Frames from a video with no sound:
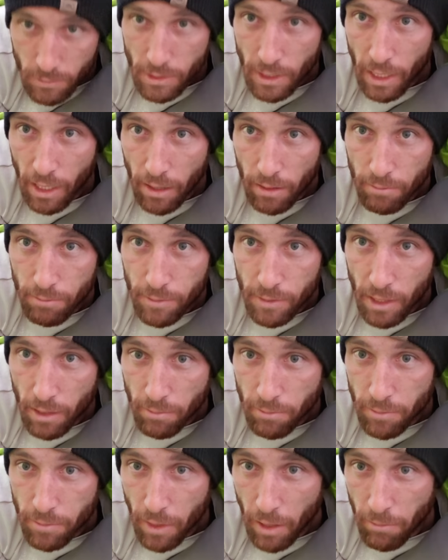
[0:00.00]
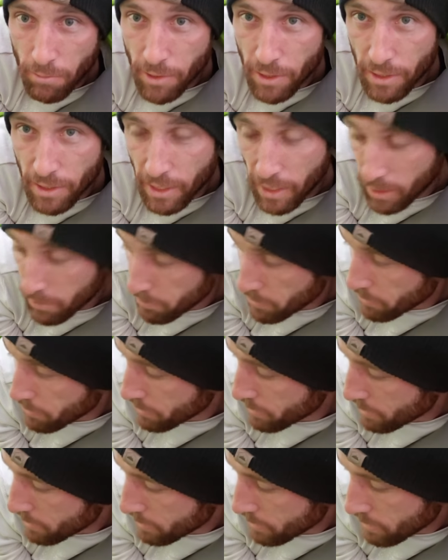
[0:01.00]
Yeah, I'm I'm really happy
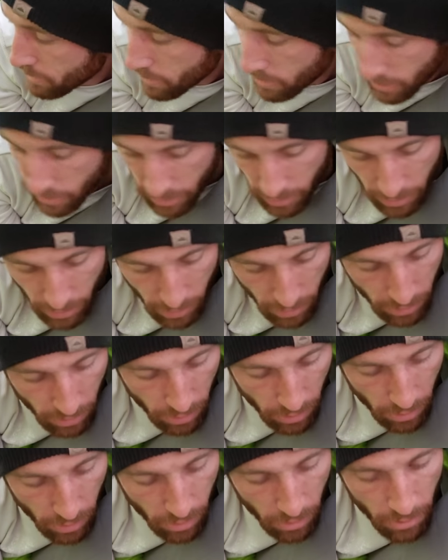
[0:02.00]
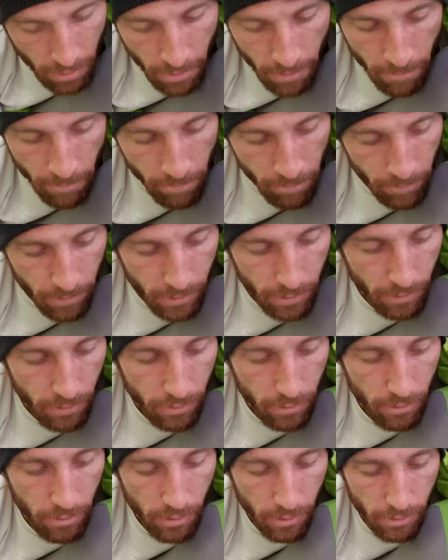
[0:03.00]
with this thing, and uh,
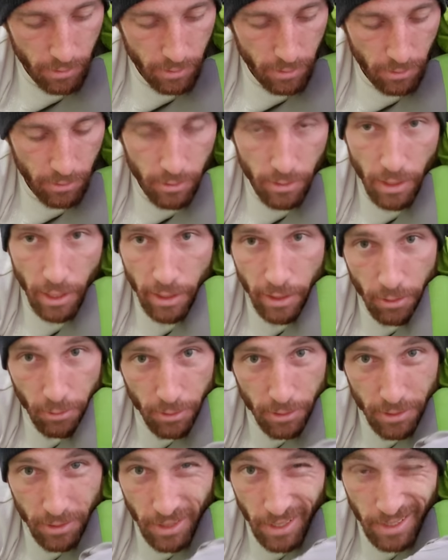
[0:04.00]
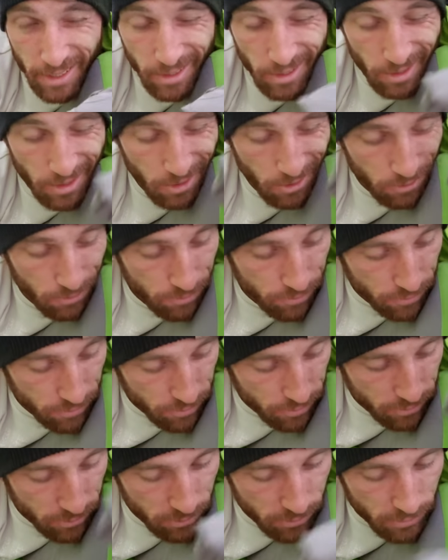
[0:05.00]
the silk liner was great too.
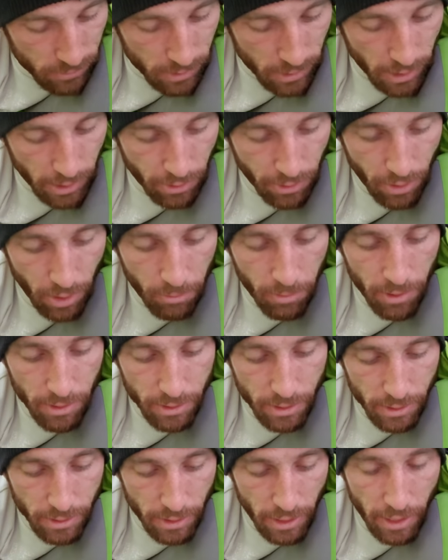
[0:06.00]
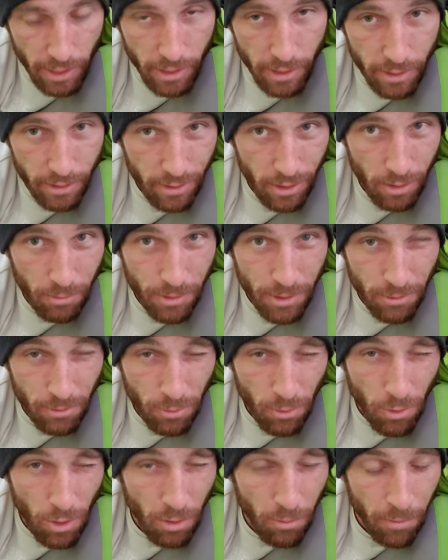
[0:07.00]
I don't know how much this added in terms of
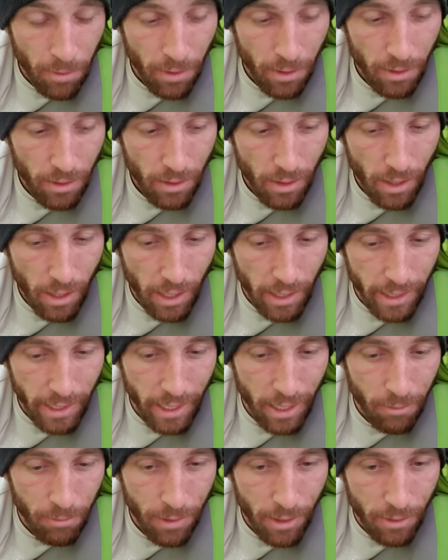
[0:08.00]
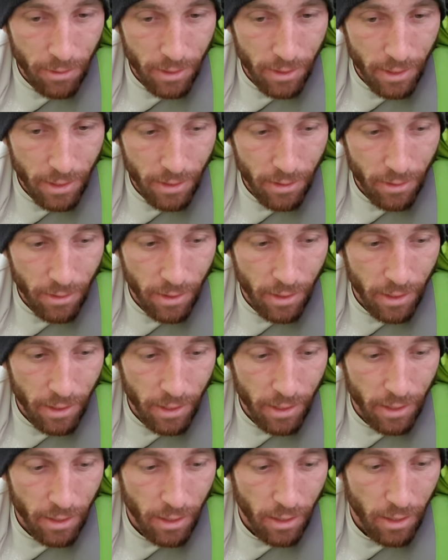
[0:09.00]
warmth. I camped out the other
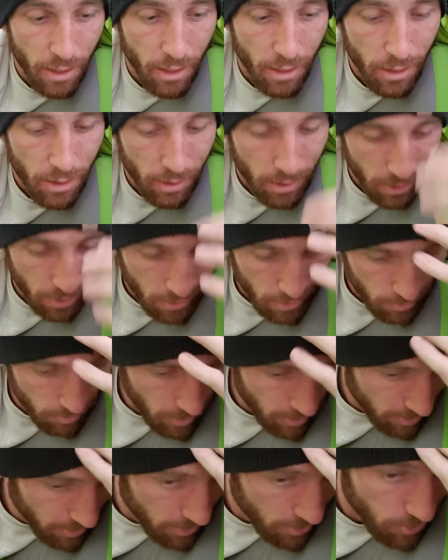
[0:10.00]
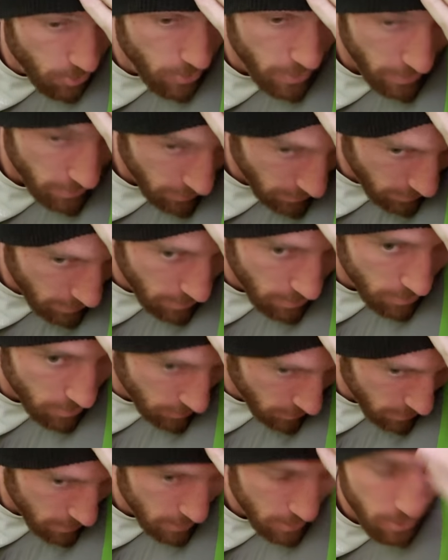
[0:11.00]
night uh, maybe two weeks ago
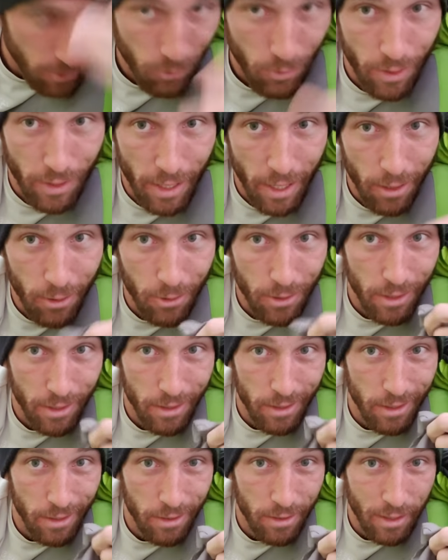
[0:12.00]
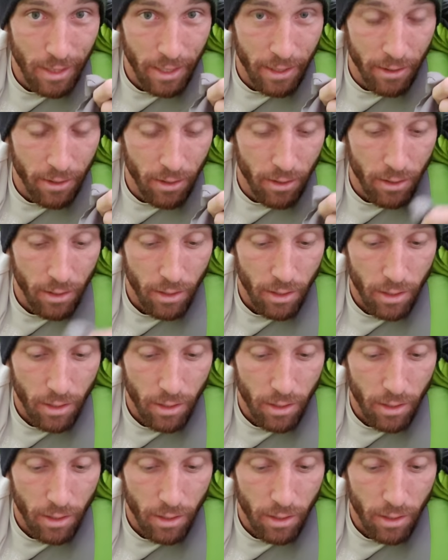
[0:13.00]
without the silk liner,